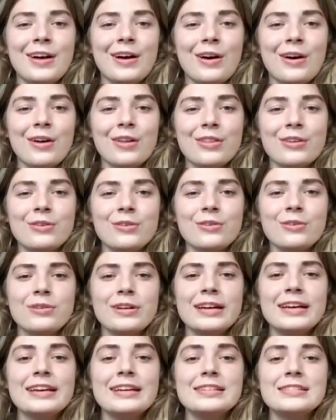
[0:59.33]
all the
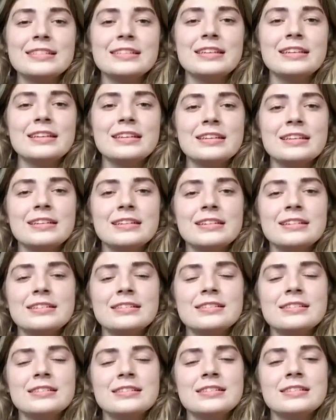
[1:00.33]

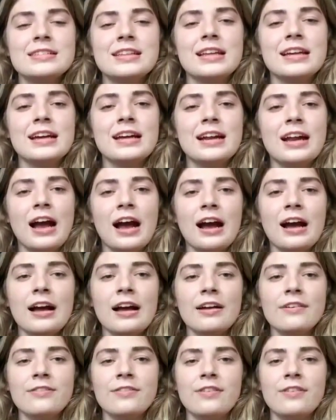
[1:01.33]
reasons that I